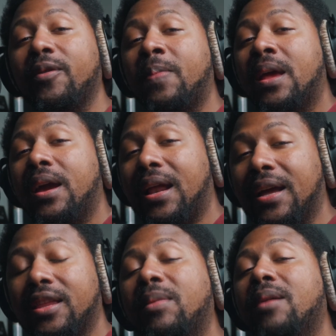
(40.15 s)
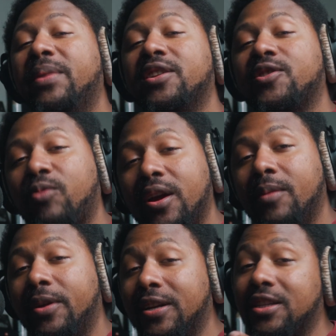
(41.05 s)
And I like to make beats around it
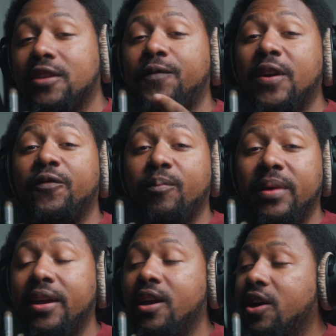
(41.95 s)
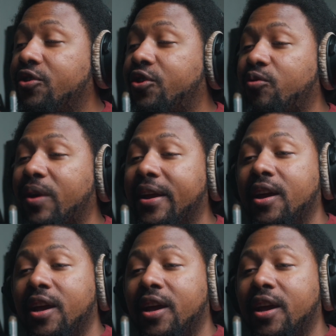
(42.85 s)
because it's just fun for me to create,